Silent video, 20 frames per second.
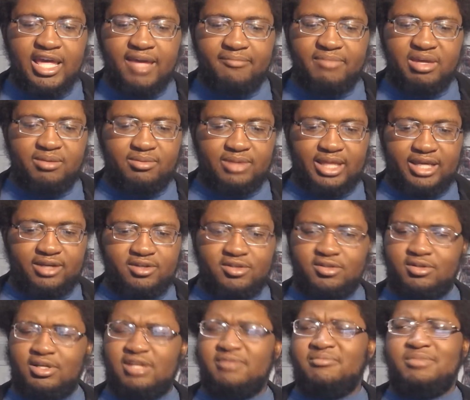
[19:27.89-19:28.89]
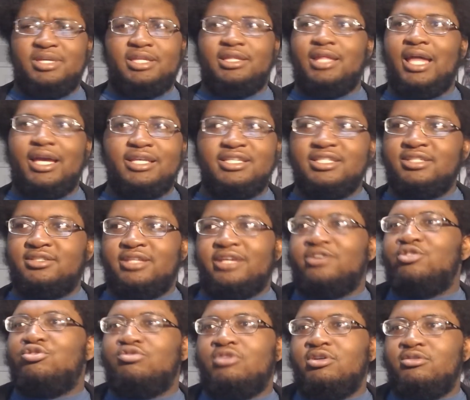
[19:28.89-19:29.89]
People are like, oh, I mean, they're
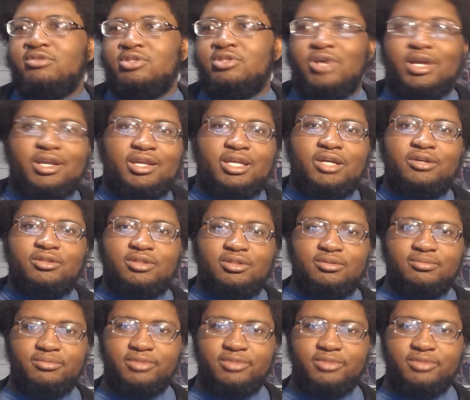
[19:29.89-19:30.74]
gross, so I killed them.